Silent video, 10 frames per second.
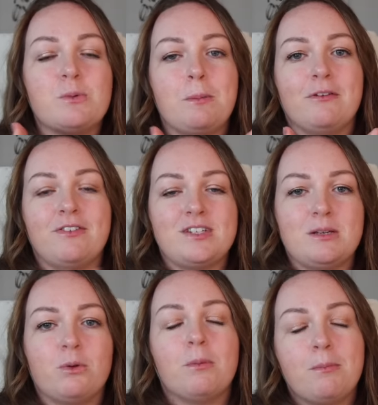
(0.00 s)
We put
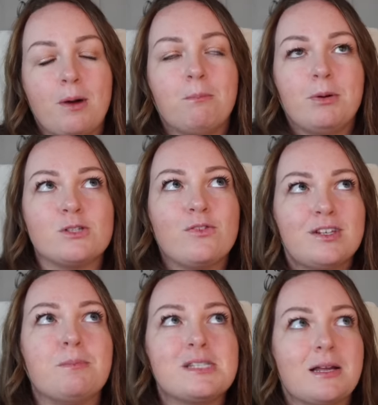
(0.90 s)
50, well my mum puts
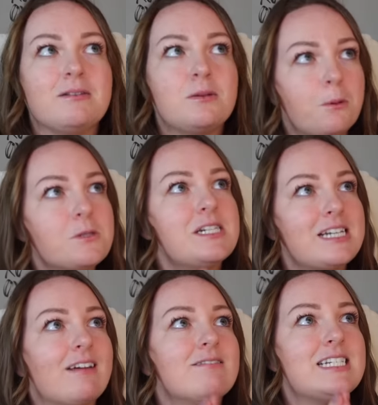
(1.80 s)
50% deposit
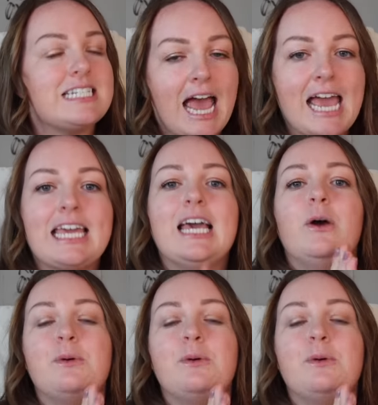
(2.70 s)
down today.